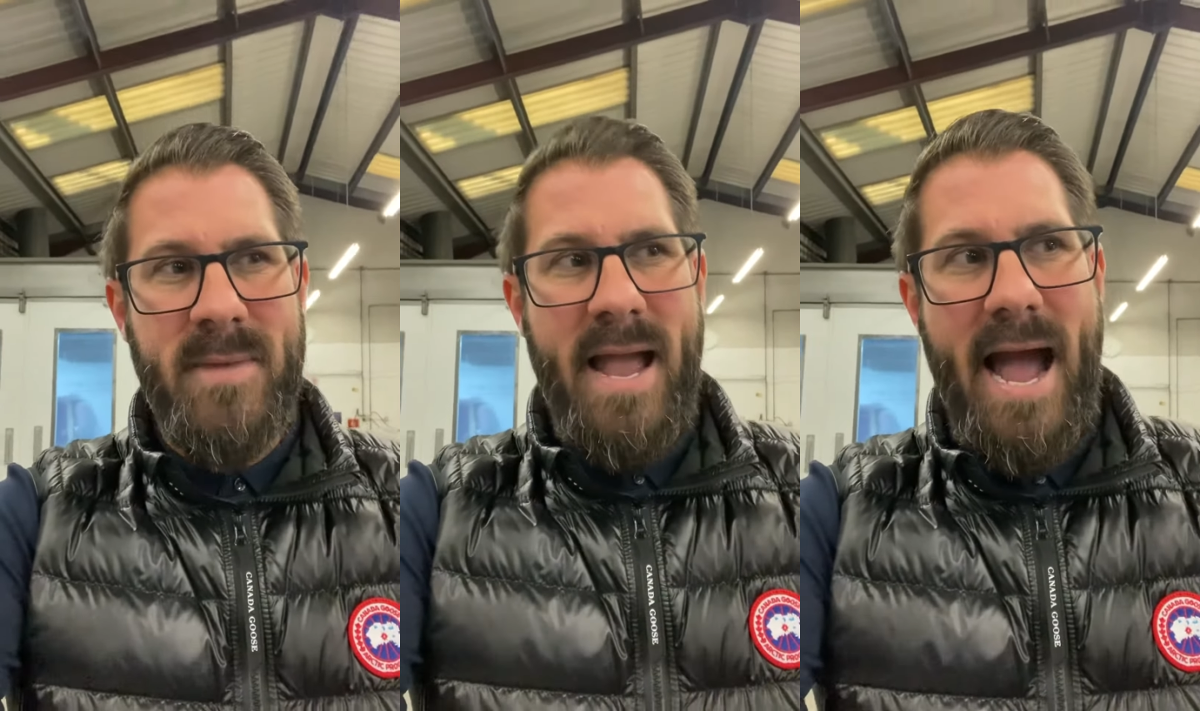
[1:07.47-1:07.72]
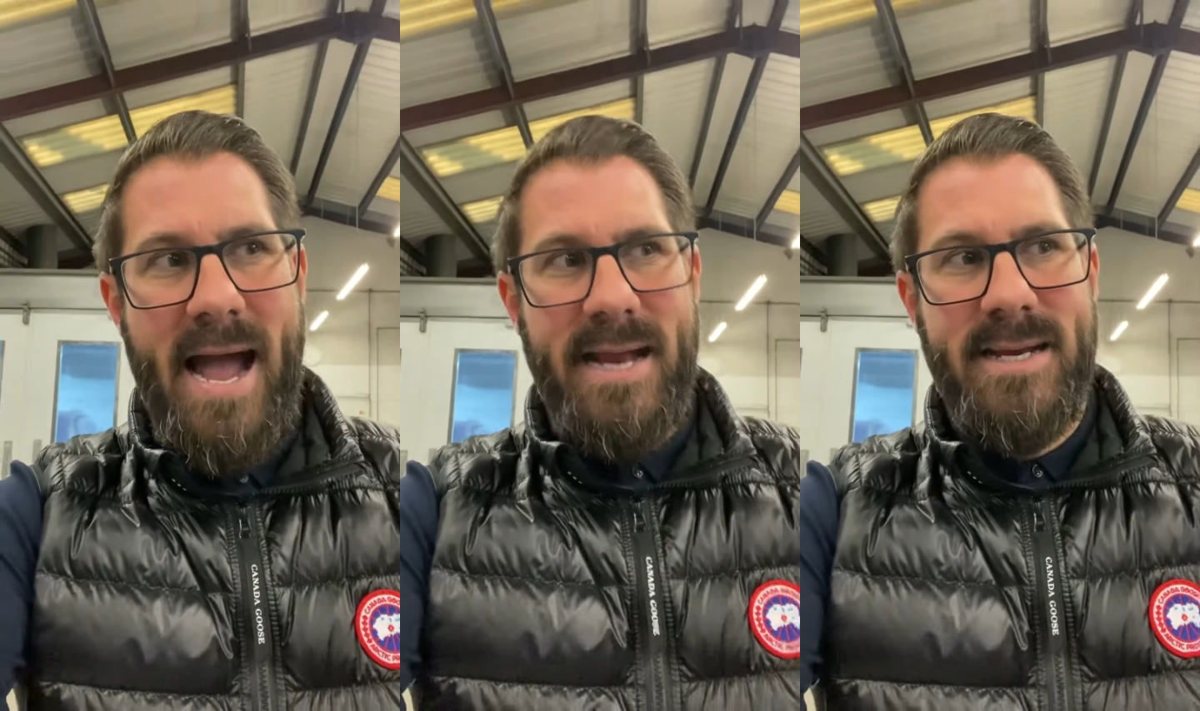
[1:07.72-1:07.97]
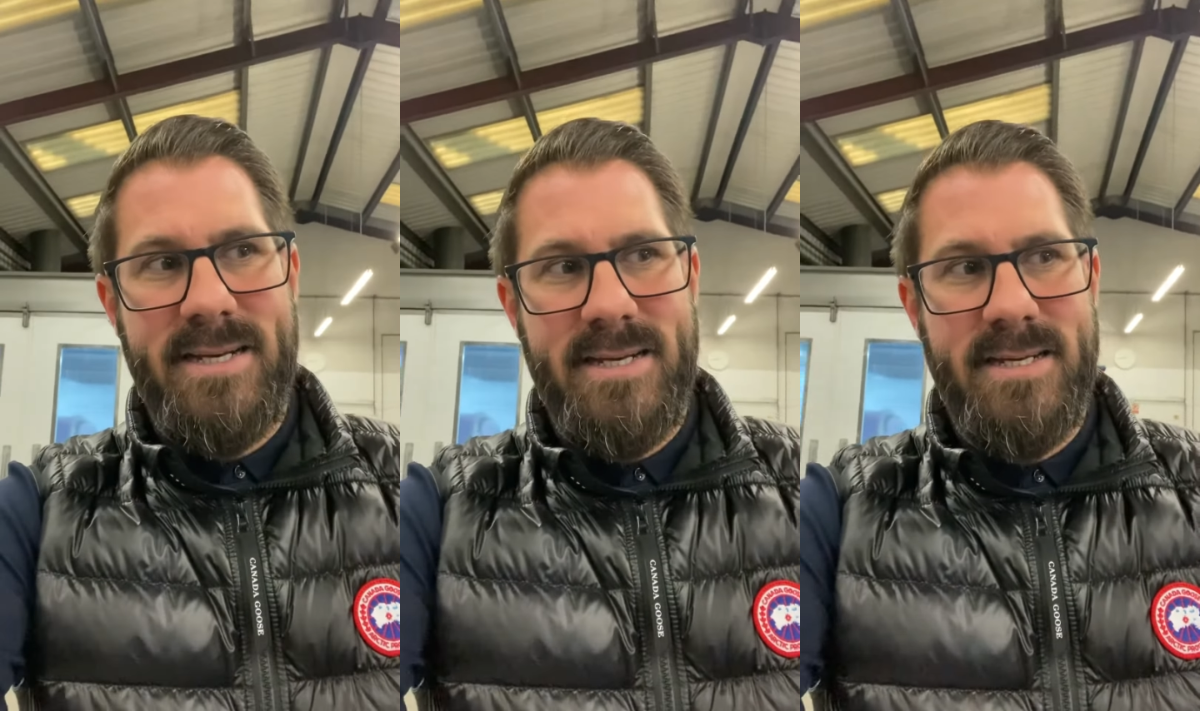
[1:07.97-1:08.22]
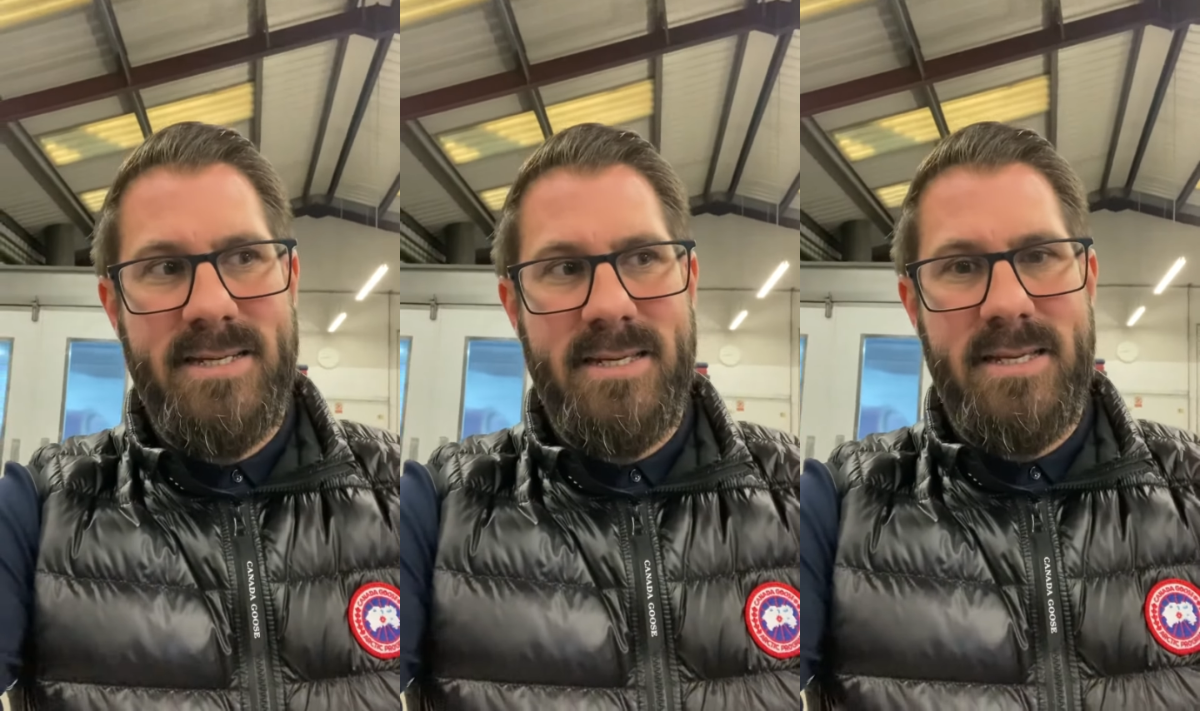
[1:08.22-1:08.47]
and
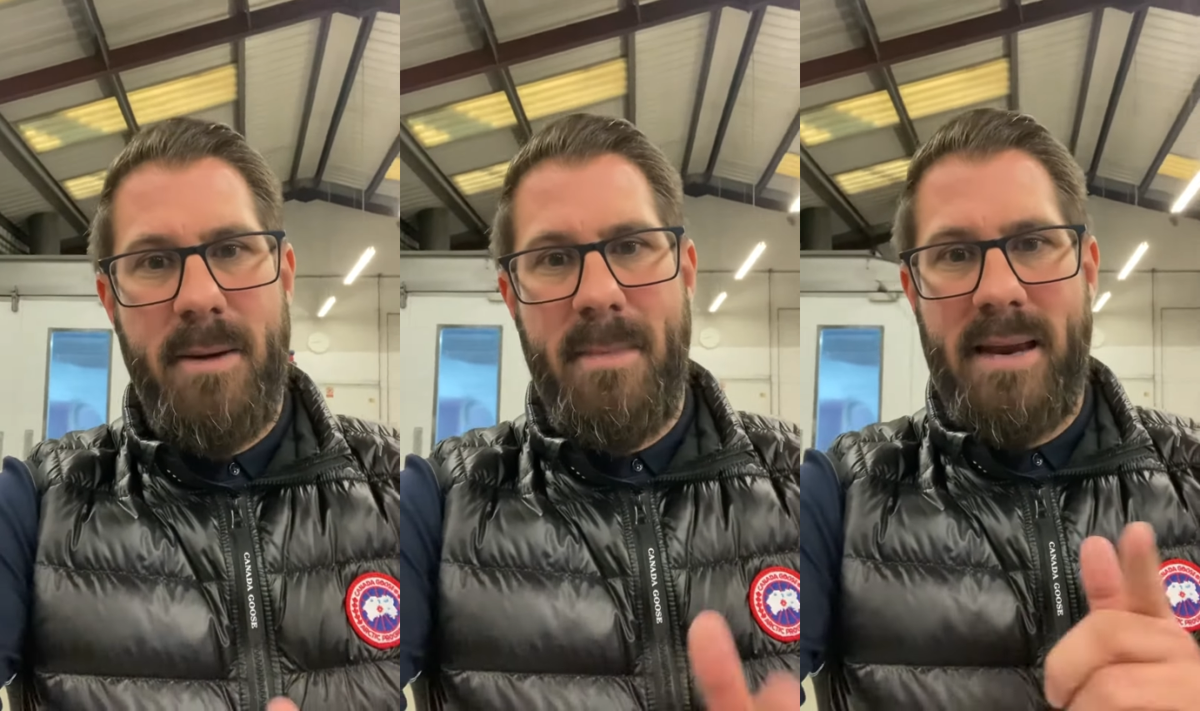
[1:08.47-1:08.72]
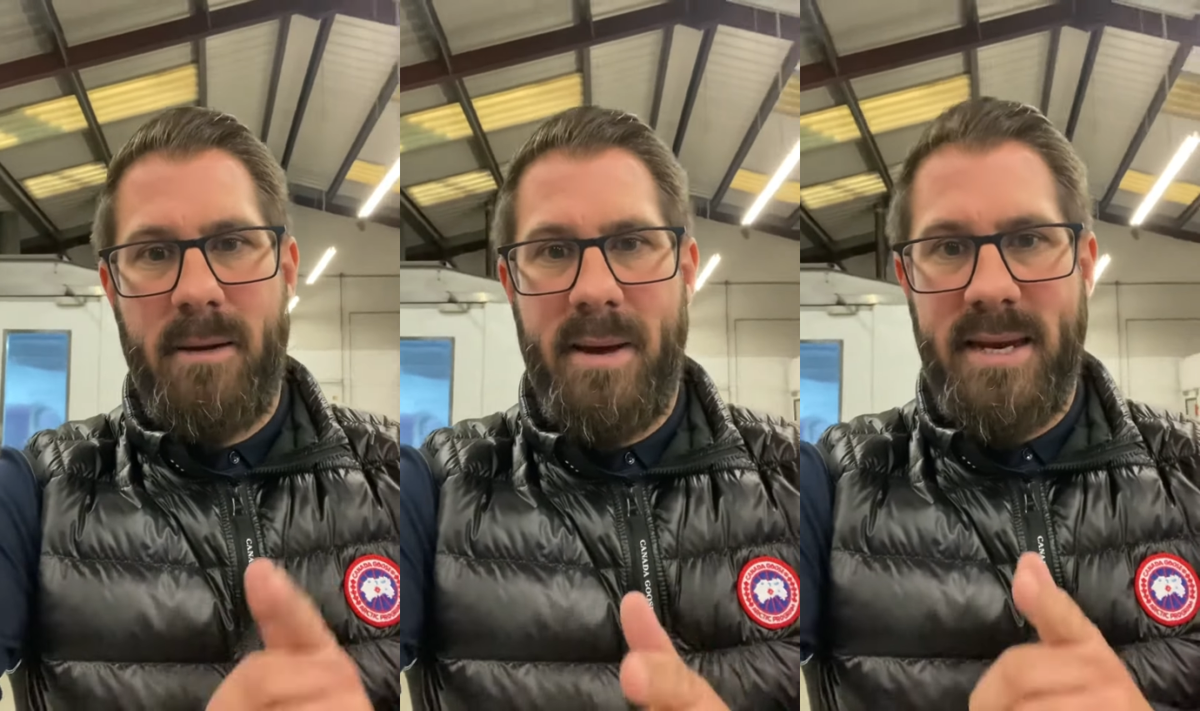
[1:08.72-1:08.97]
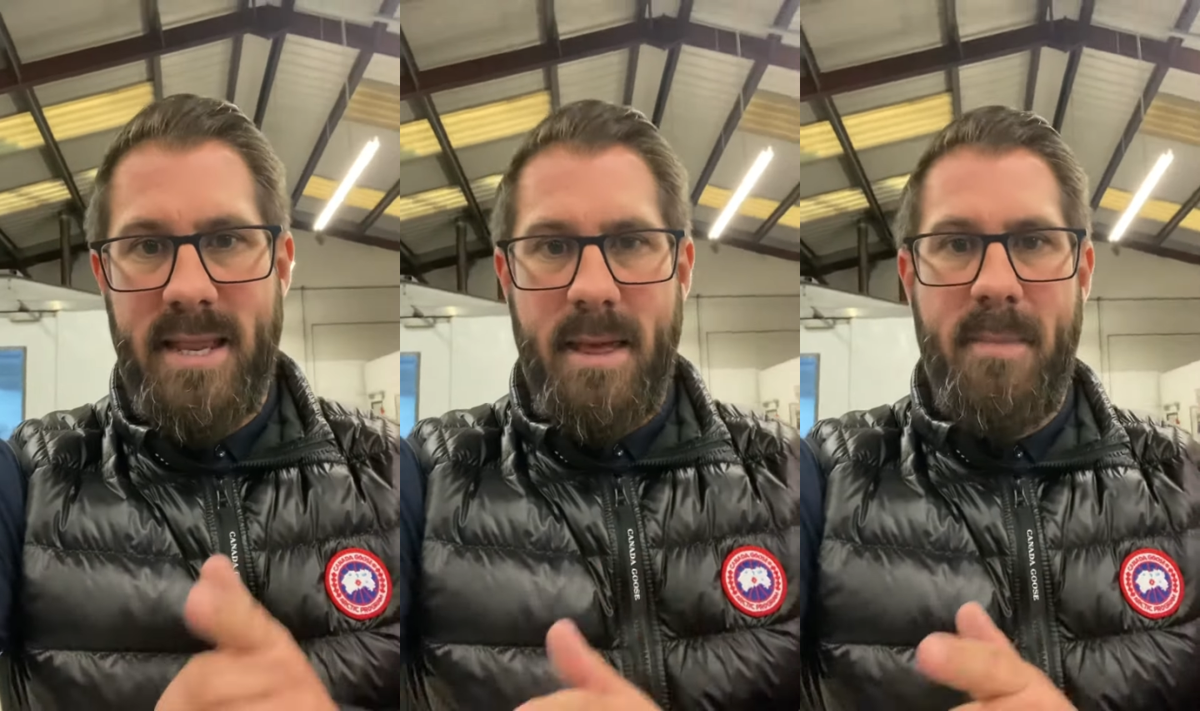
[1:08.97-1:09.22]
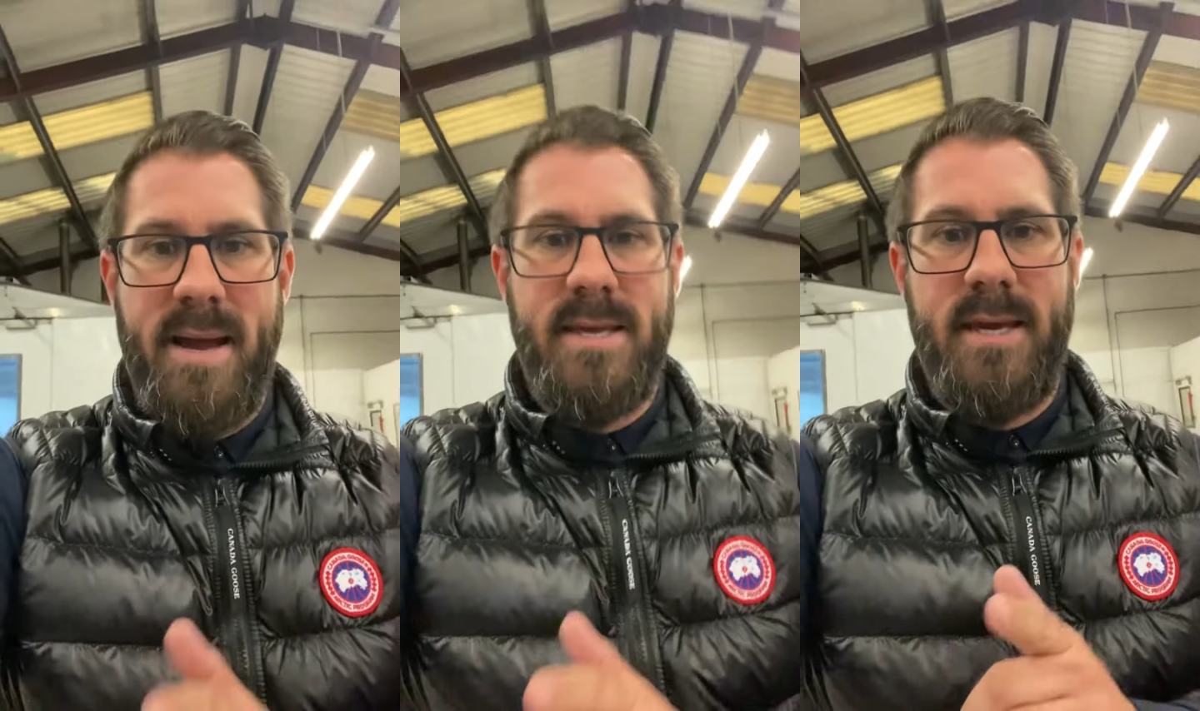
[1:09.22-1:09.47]
the amount of money they're
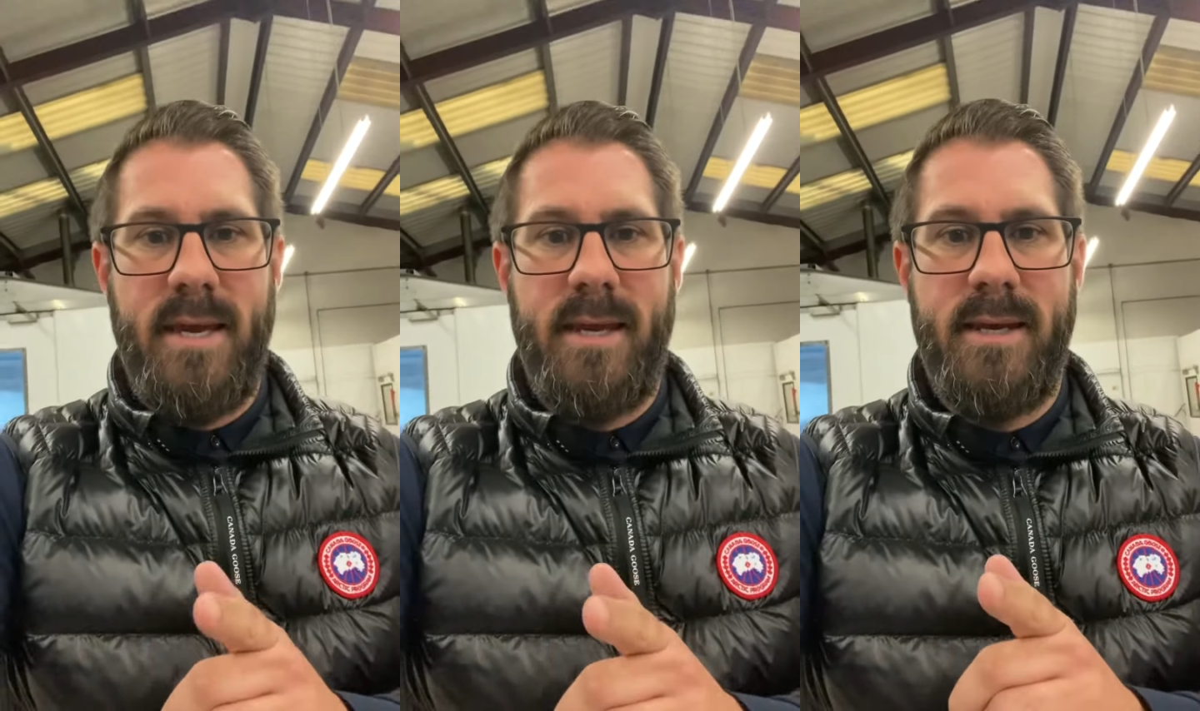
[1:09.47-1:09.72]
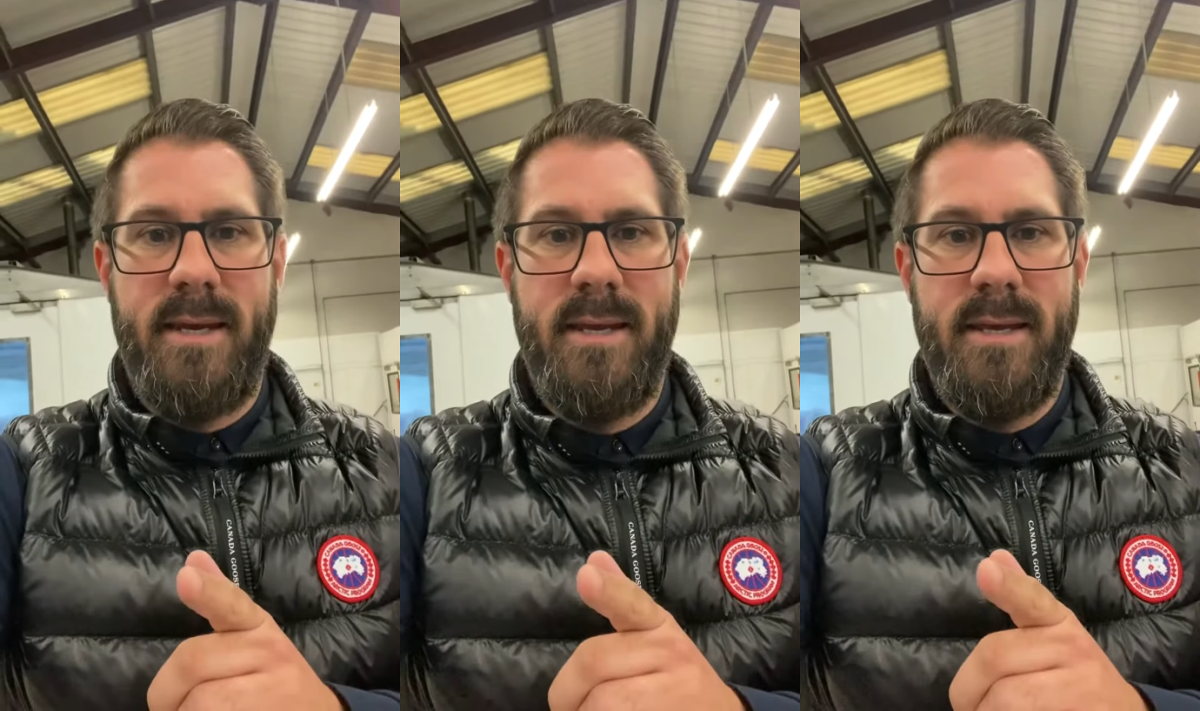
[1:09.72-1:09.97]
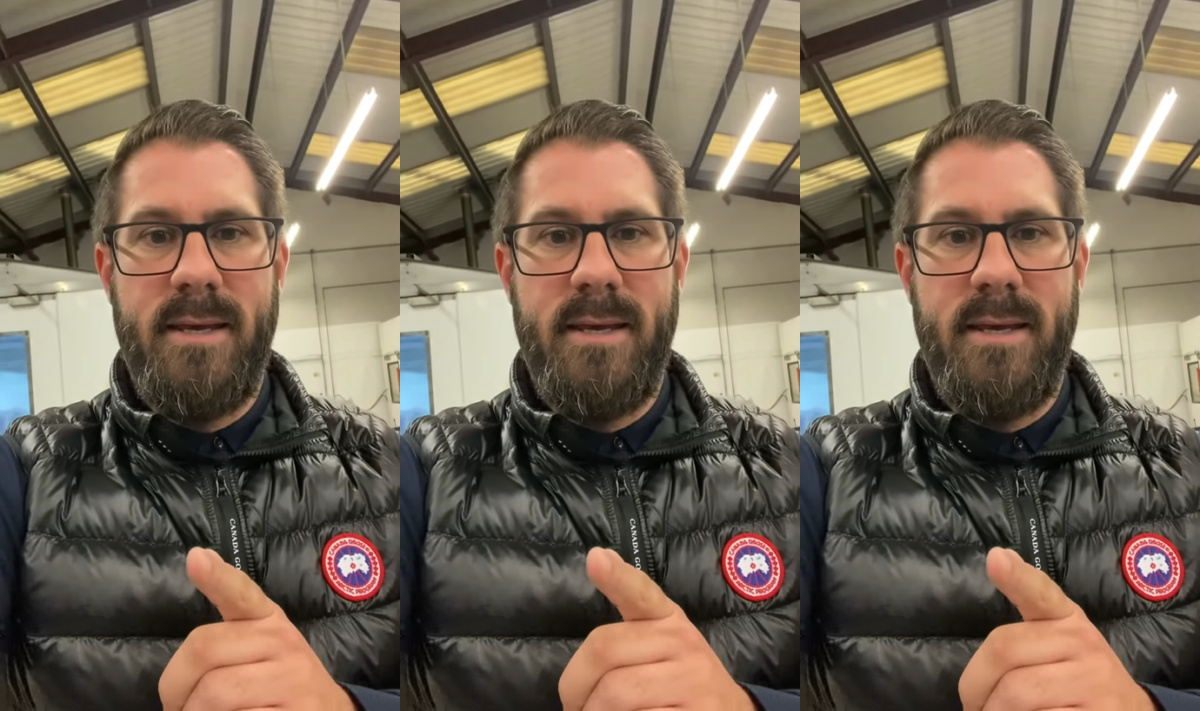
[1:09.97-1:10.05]
making